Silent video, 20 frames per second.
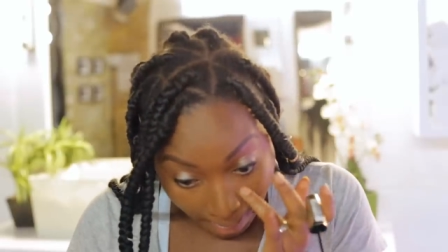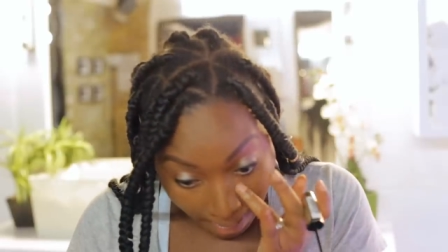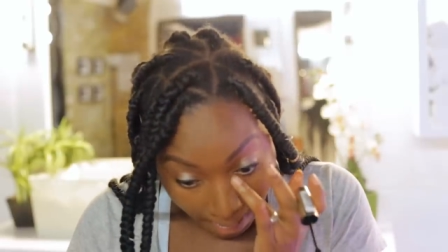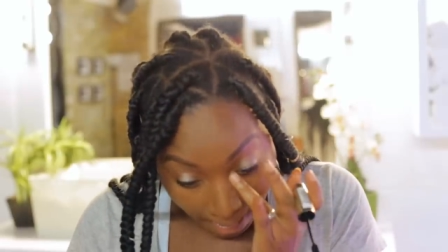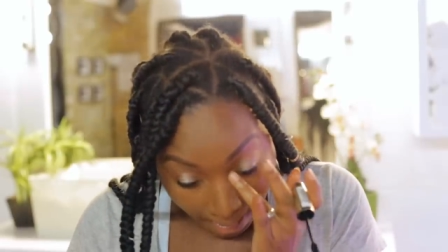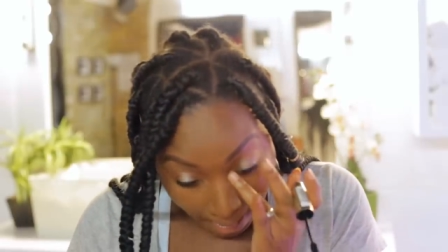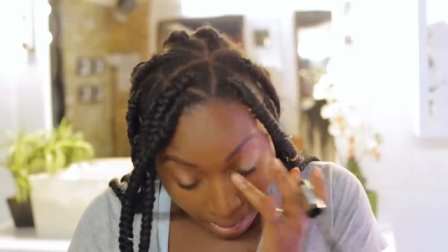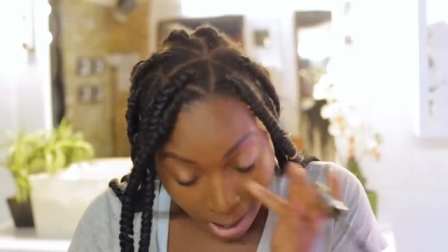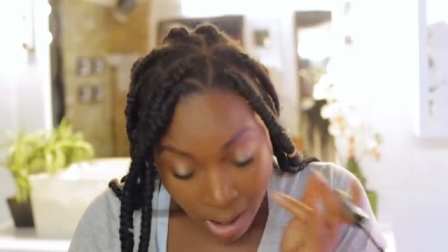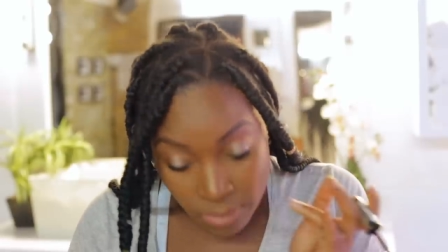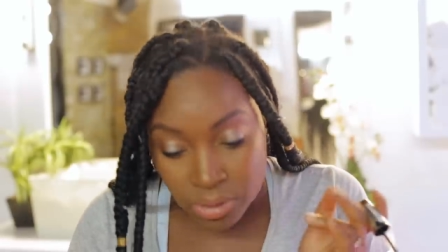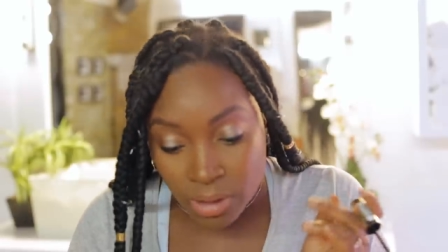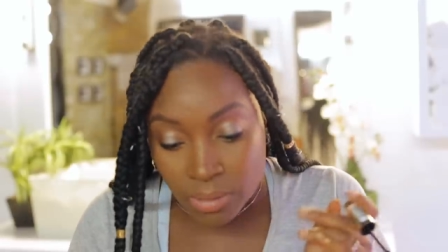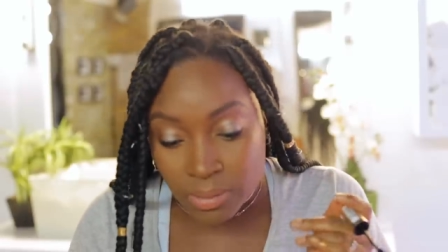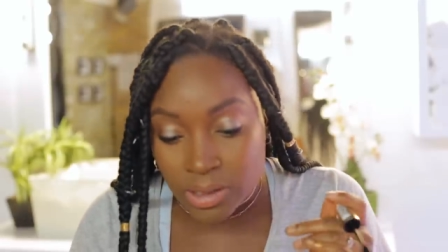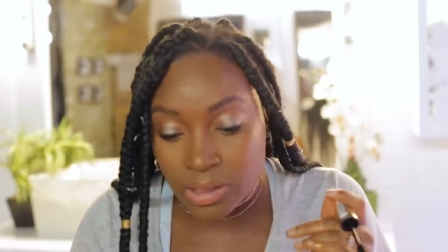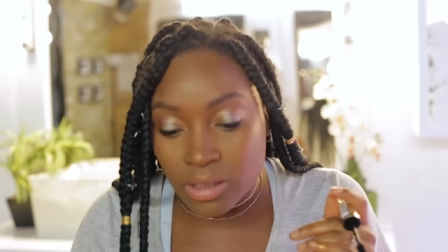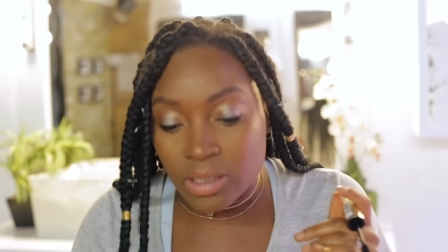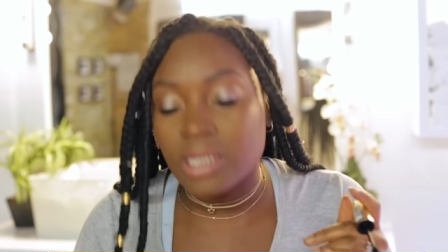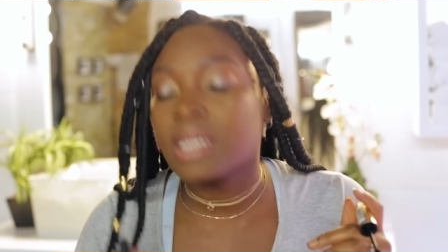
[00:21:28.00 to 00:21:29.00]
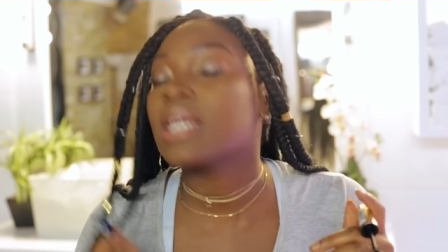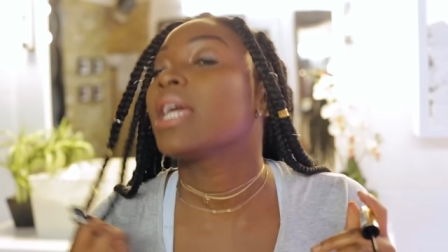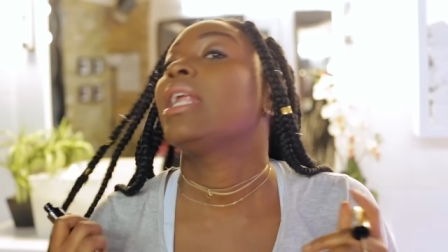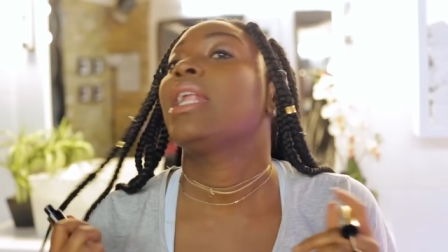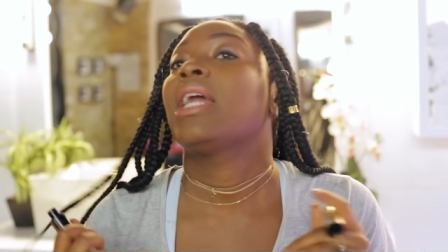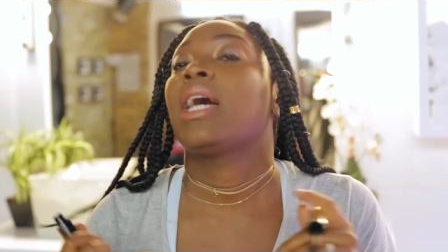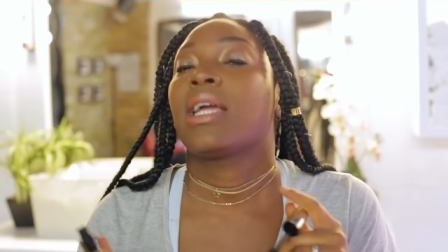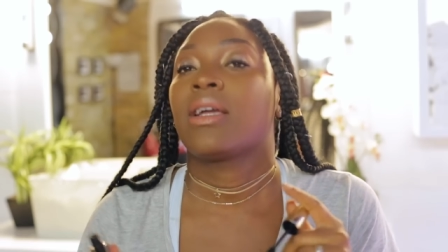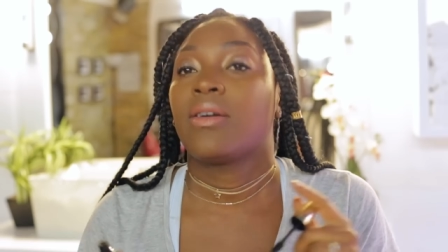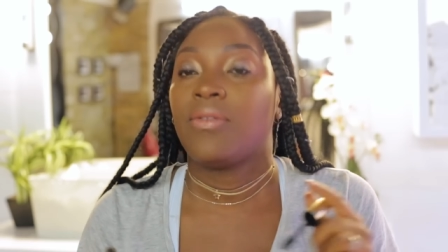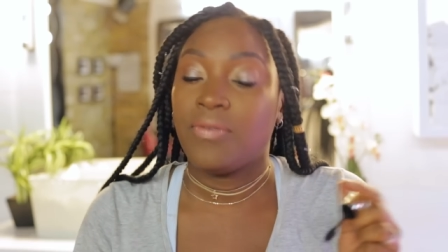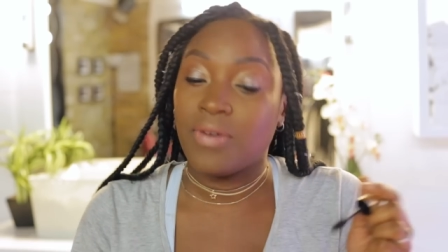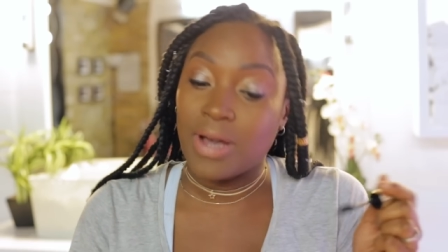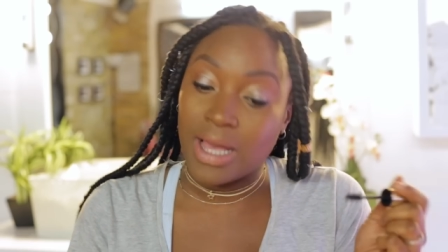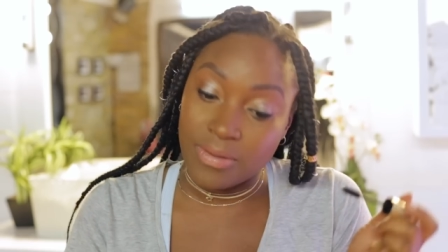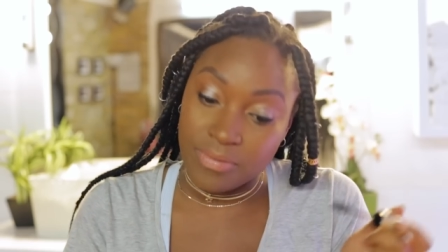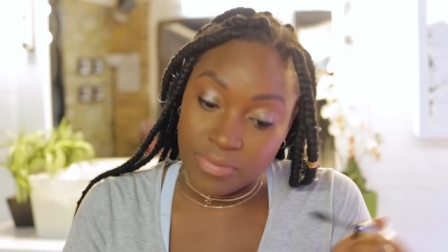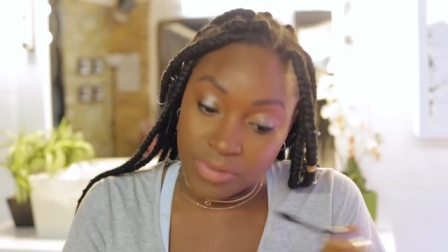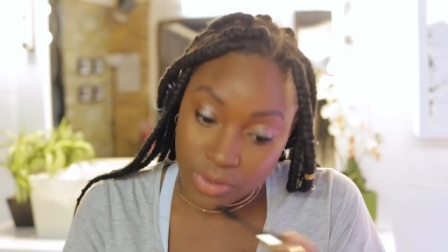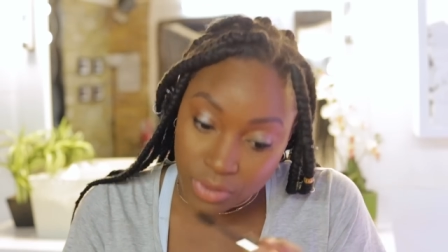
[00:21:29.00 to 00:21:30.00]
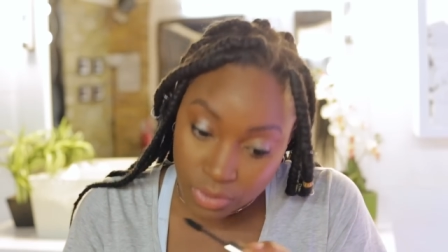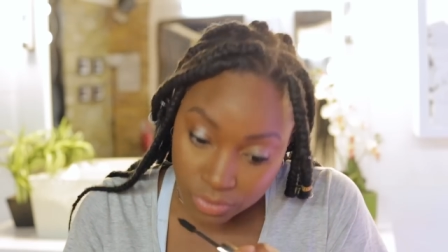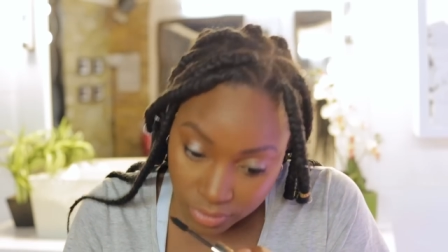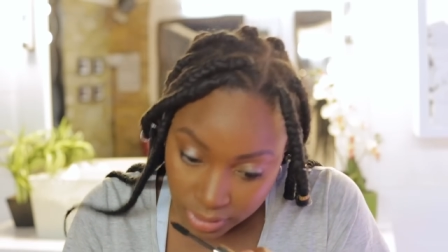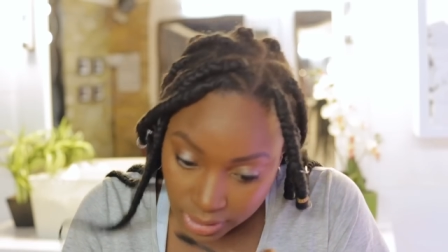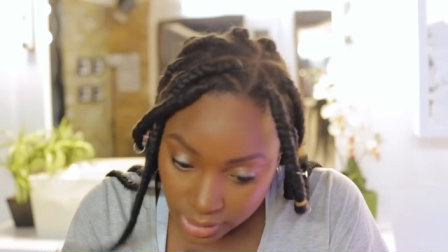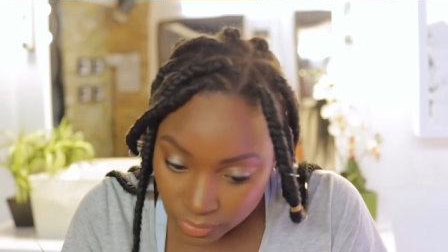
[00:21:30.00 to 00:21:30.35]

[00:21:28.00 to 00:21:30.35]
Mm, I'm probably gonna get like five views for